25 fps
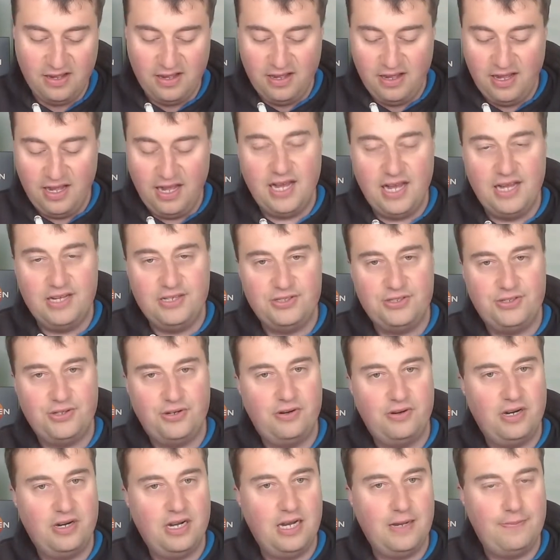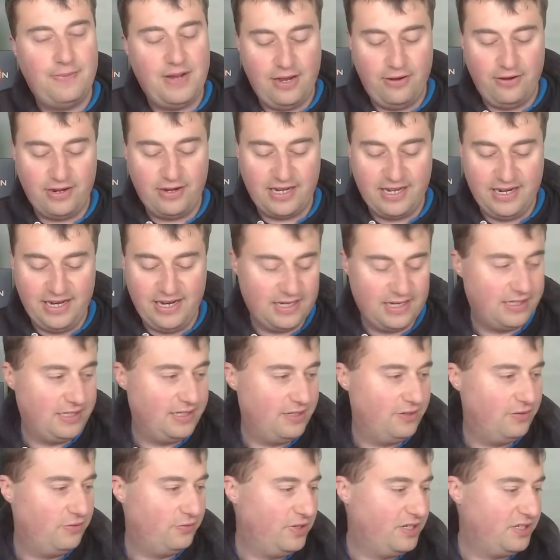and your uh, power
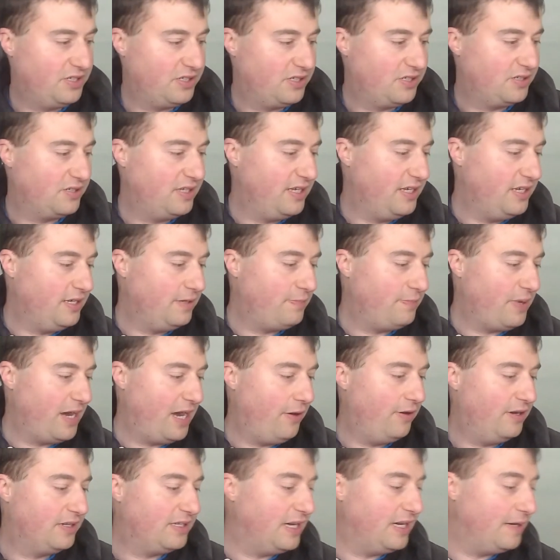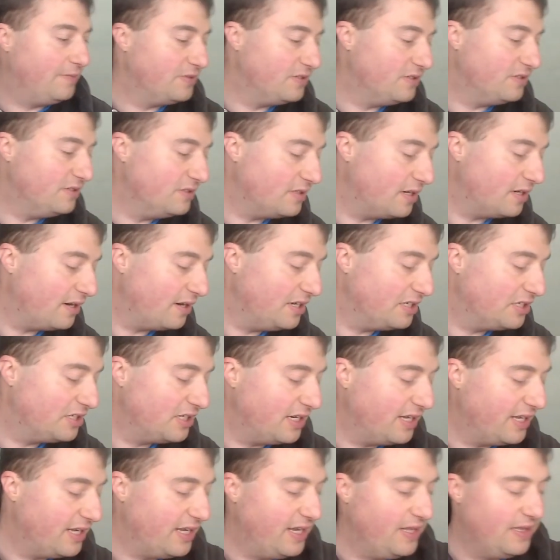connector which the power adapters are
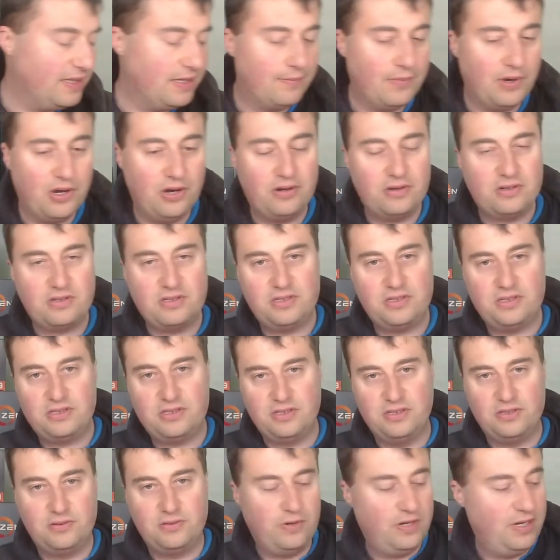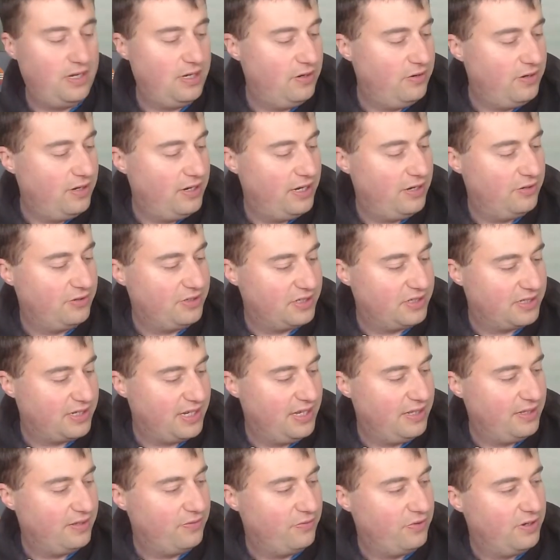actually in the box as well and I'll just
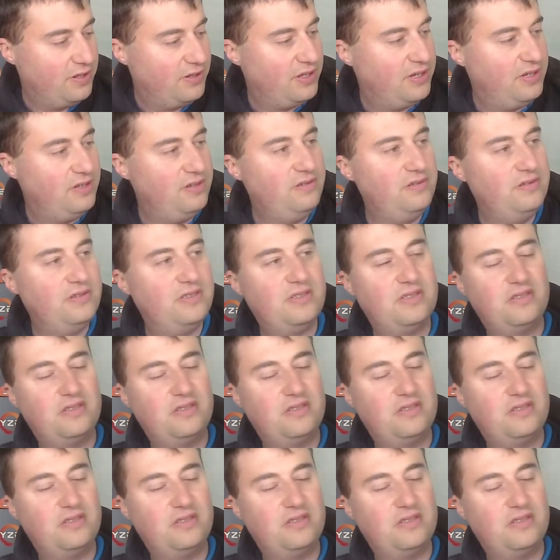get one of those